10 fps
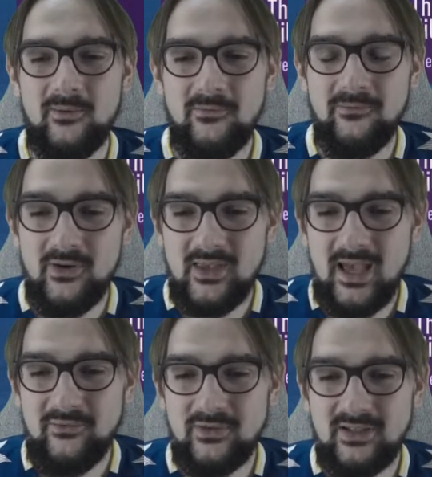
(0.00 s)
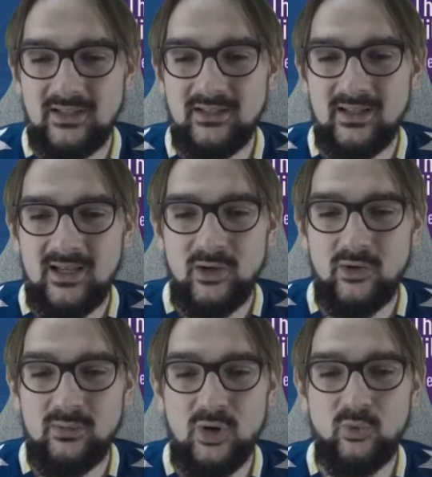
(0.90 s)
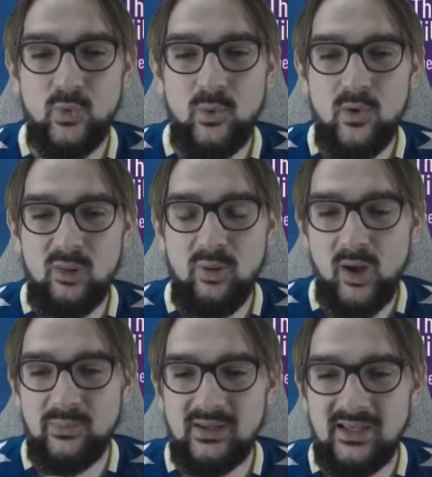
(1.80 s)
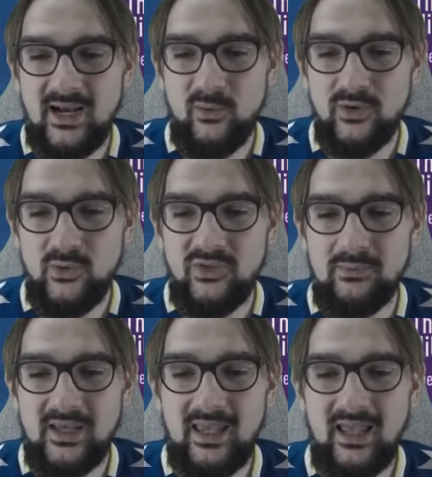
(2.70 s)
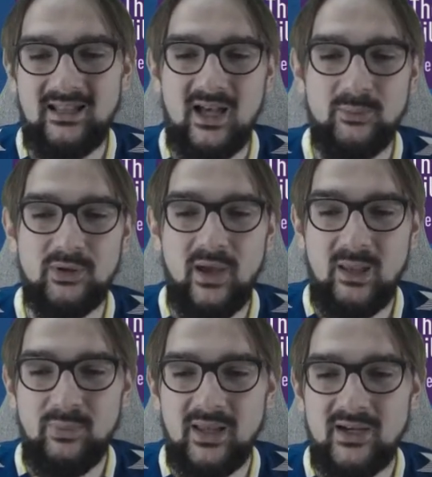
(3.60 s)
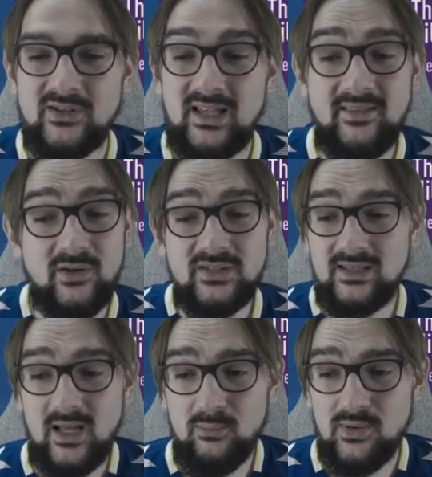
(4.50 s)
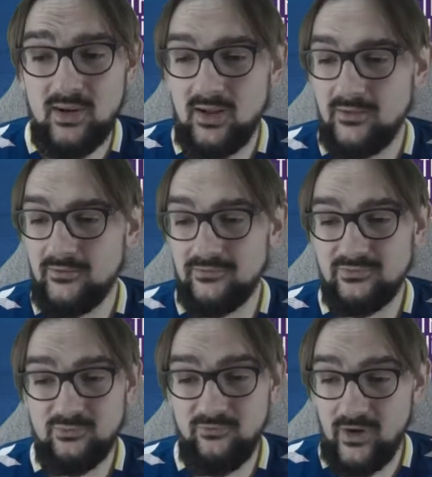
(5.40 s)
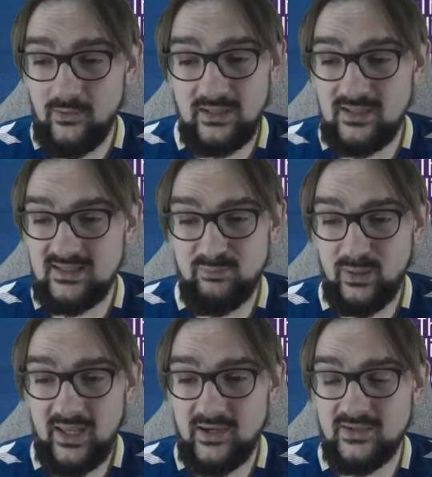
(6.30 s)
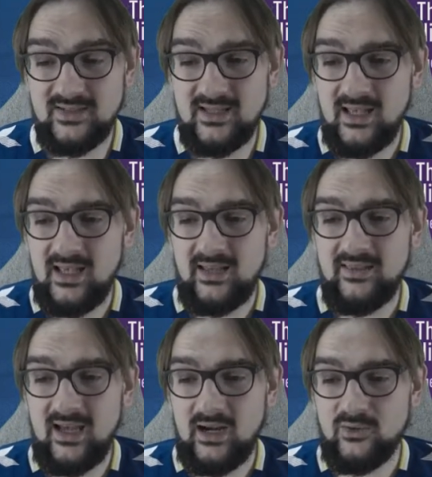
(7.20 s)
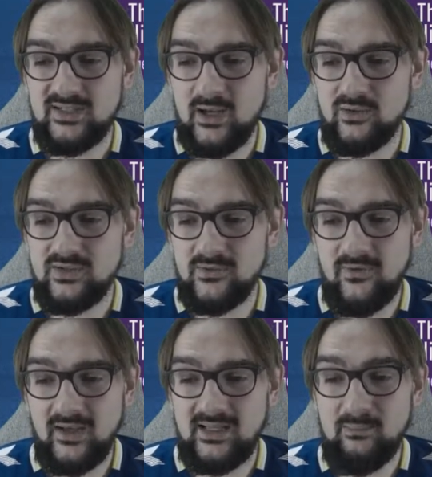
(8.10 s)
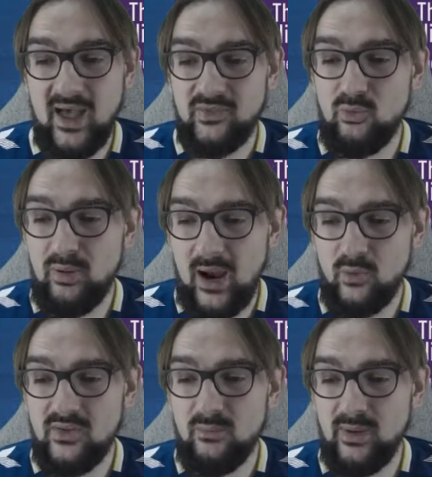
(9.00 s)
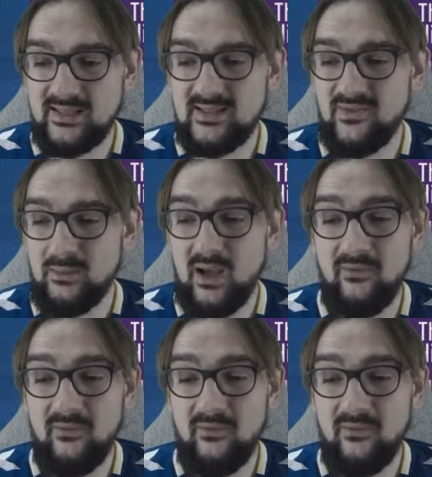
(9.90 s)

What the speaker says: For the Everton career mode, we will populate our youth team again up to 8 players, and there's a number of very decent players that our scouts are finding. Matthew Power, the best of them, a